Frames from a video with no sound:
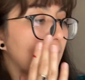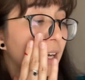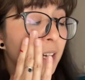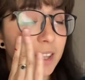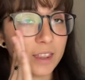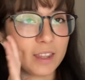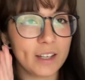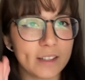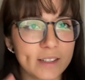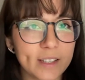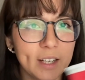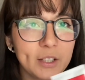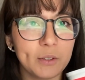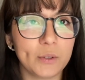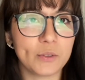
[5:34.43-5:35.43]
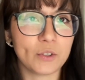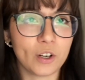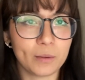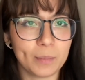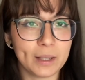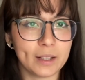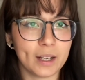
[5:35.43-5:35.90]
this I use
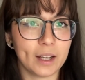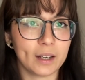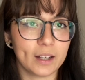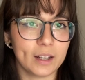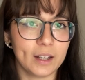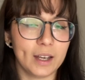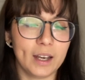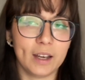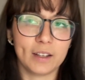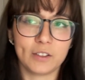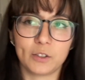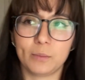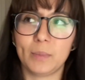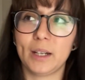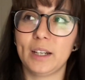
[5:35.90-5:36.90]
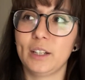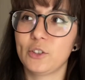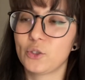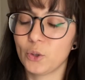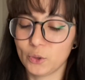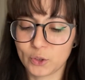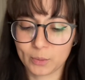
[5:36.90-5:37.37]
on my neck and my
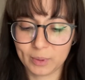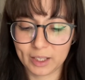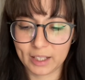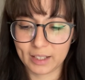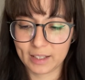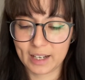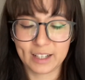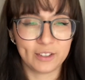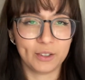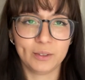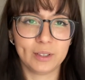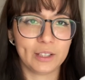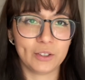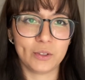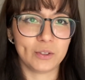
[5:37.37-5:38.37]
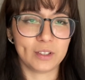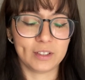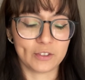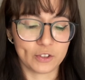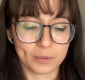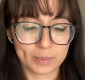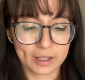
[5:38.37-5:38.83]
shoulder blade. I don't like using
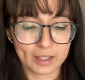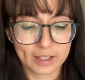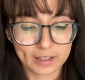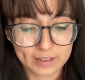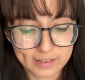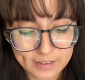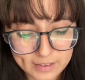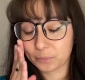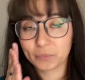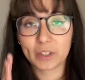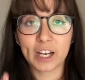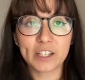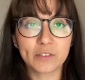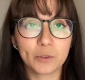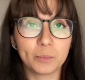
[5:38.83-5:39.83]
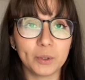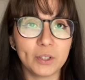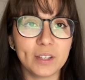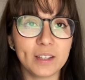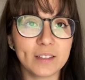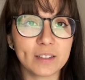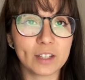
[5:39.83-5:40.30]
this on my hands. As for beauty
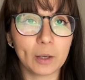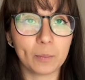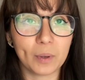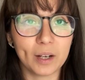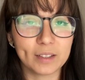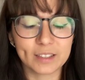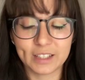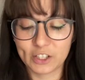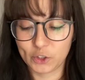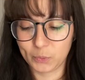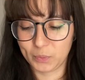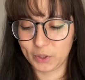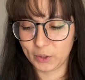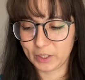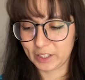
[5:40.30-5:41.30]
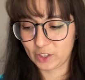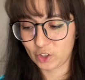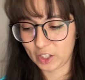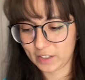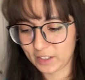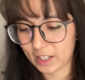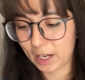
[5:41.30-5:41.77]
things that I bought / beauty
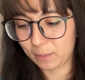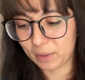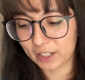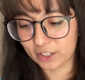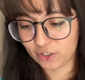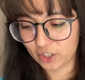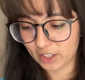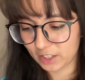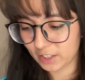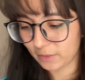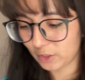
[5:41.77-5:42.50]
adjacent, I bought a shit ton of